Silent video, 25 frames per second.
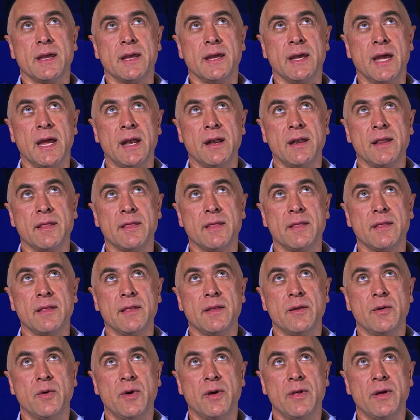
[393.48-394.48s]
Yet,
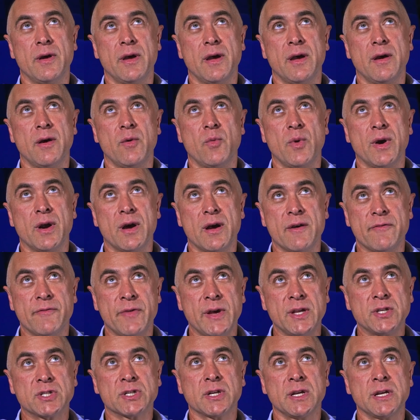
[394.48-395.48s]
when I
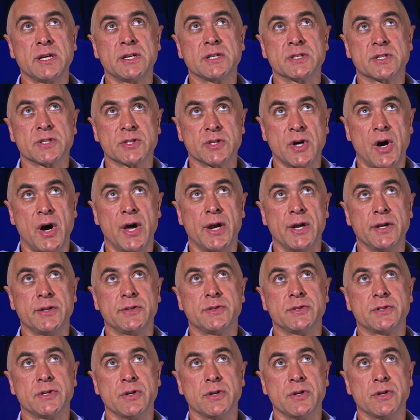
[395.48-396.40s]
eventually decided